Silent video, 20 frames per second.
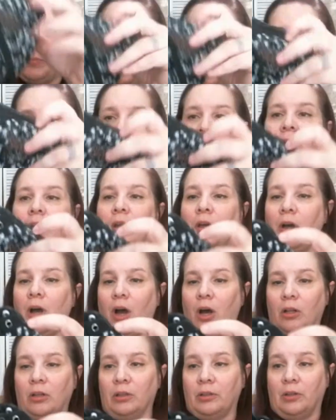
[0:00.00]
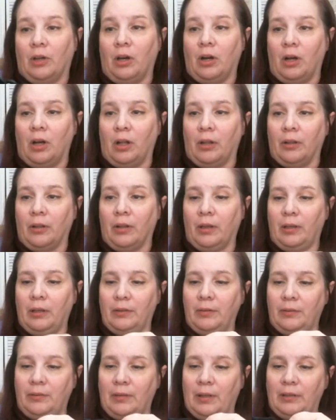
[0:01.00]
But all in all,
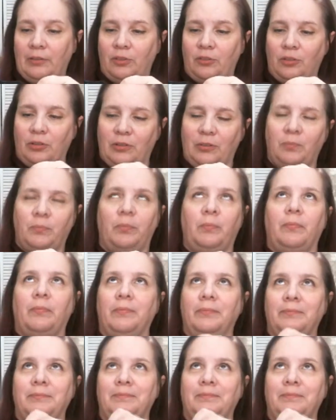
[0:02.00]
it's just